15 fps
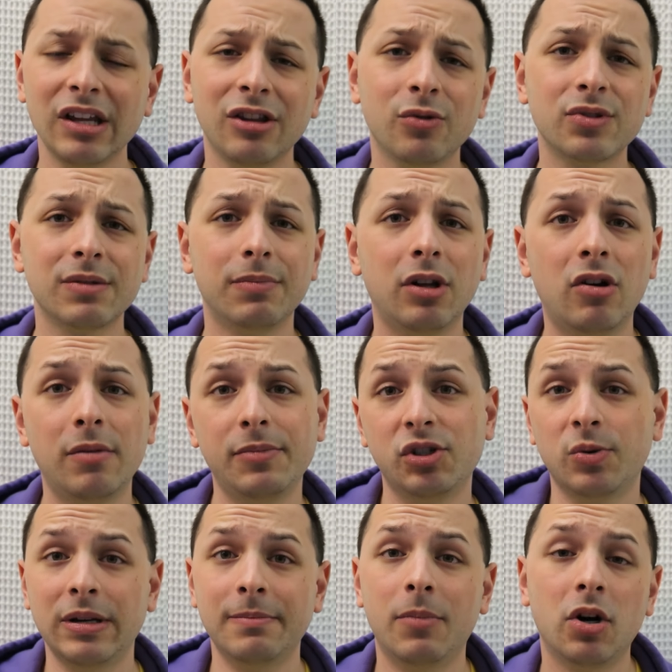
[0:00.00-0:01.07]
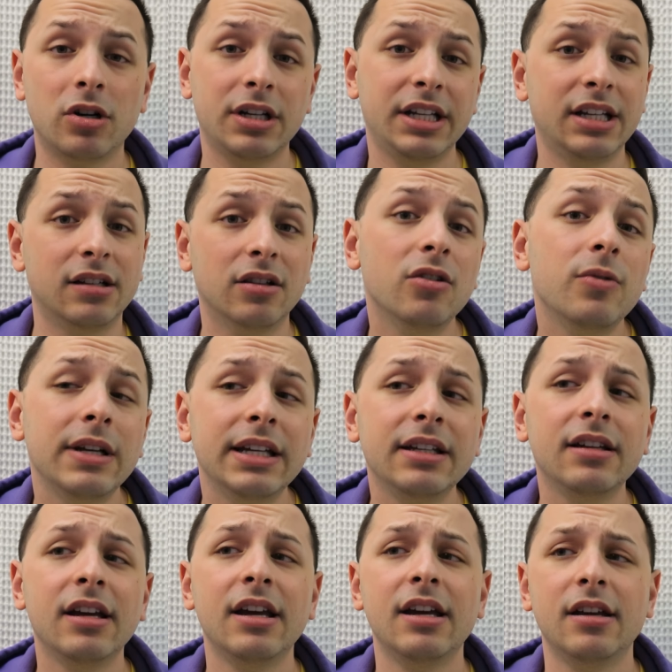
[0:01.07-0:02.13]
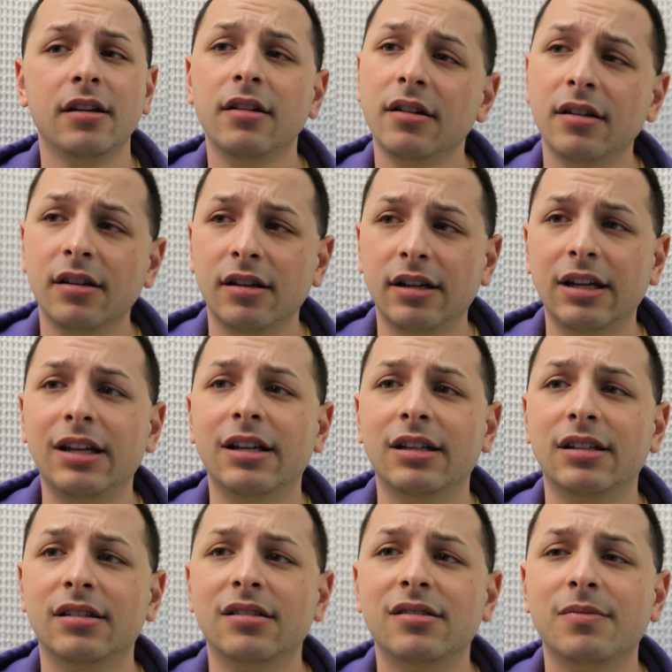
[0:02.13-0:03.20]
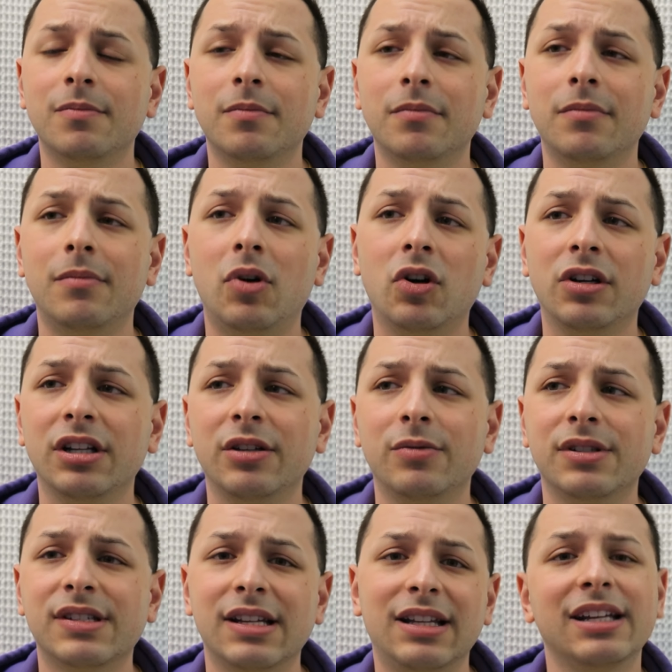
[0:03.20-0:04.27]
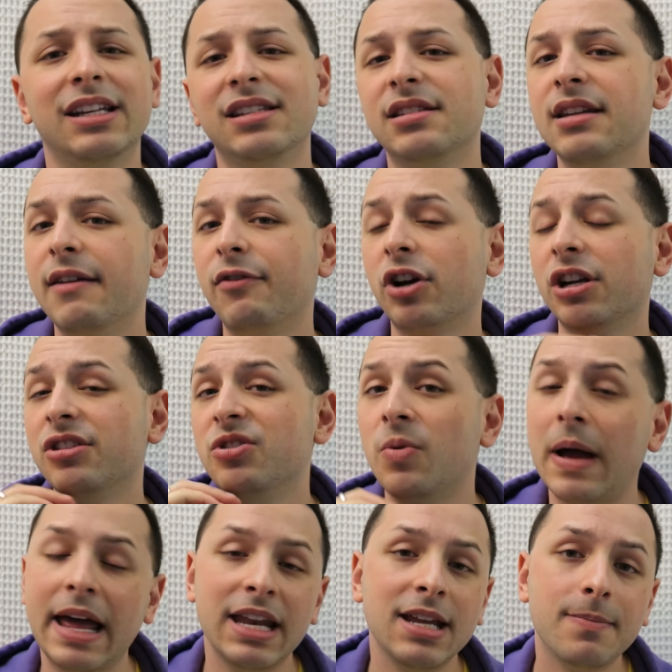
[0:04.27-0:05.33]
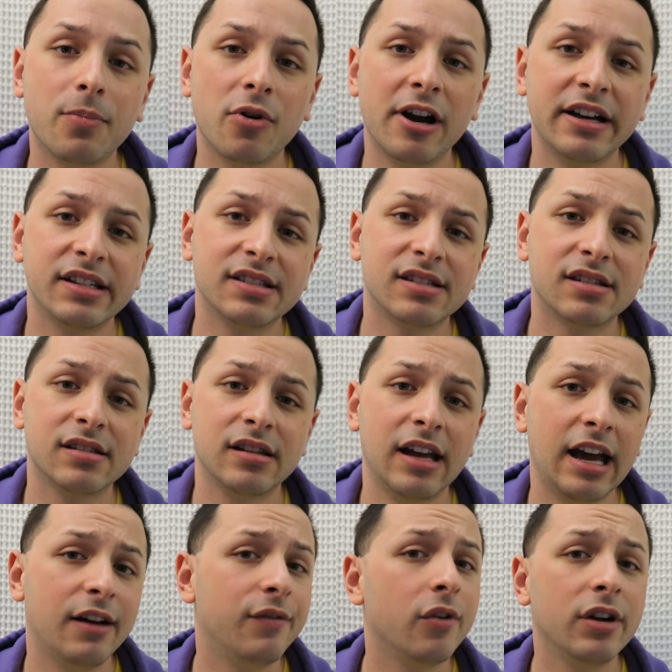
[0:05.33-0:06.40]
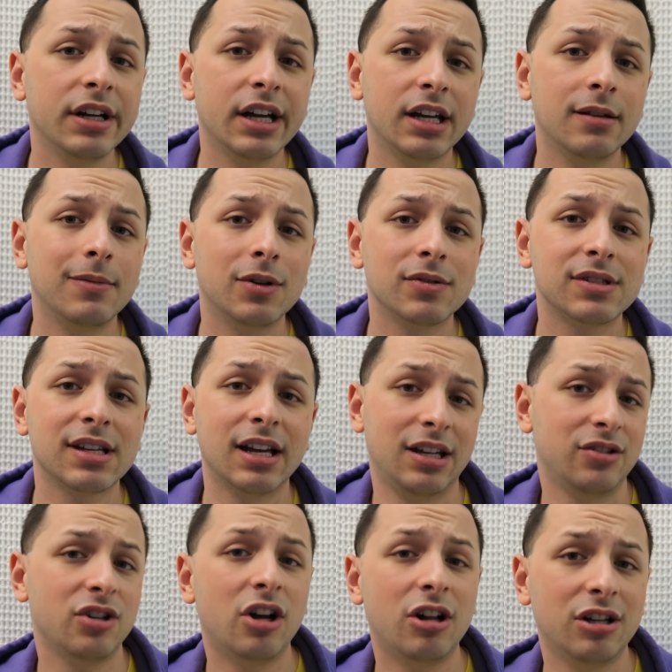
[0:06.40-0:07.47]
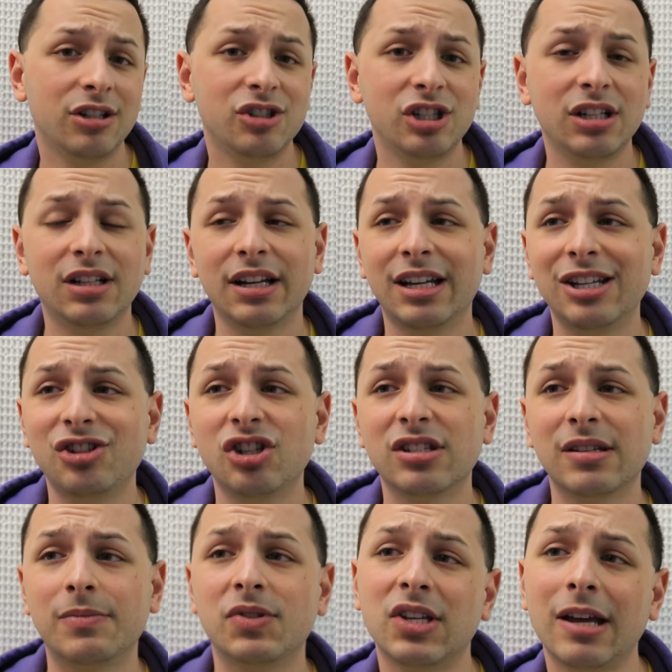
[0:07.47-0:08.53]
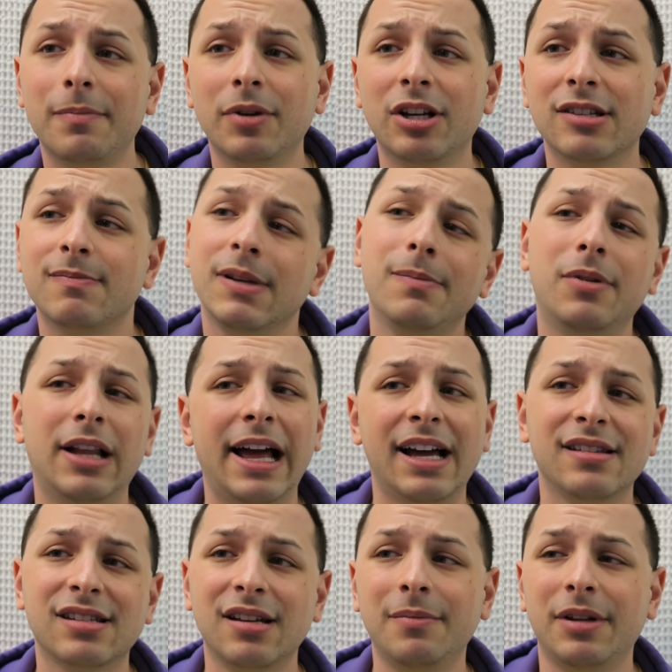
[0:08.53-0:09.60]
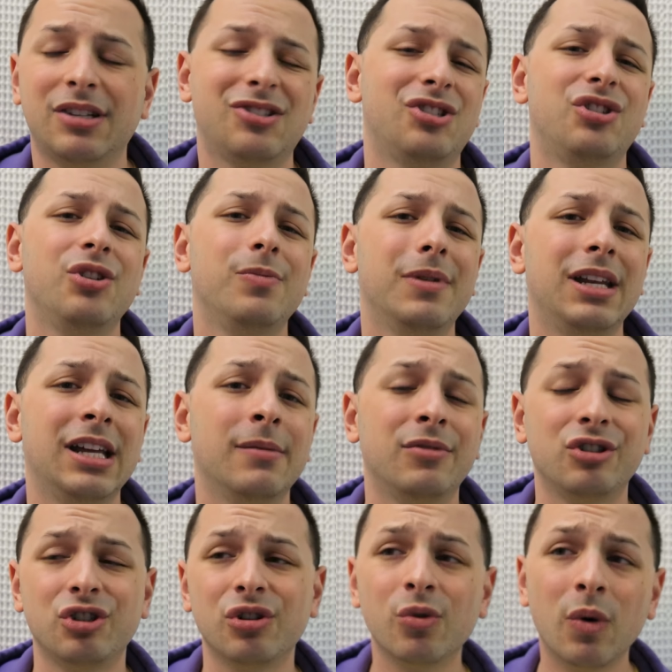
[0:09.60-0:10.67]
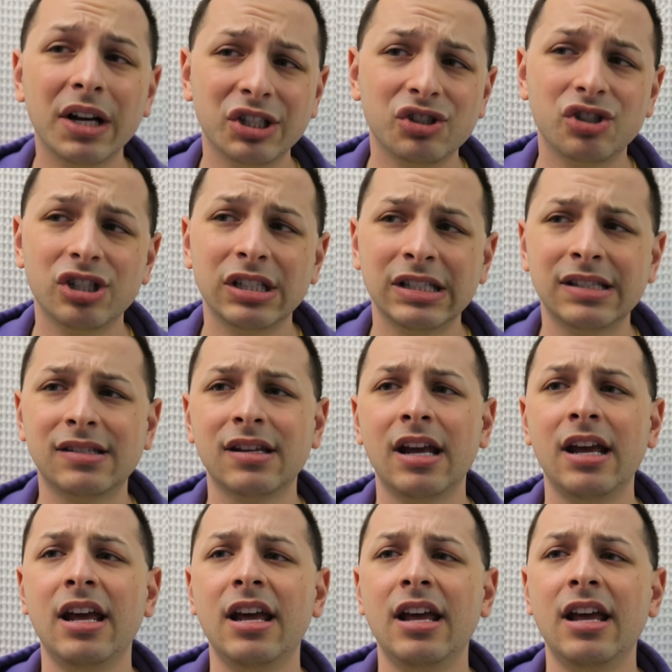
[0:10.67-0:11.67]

there was a blow up between Marty and Louis, and Marty was saying like he's never going to do any press ever again about Scientology. Like he's just upset because people ask him like stupid amateur questions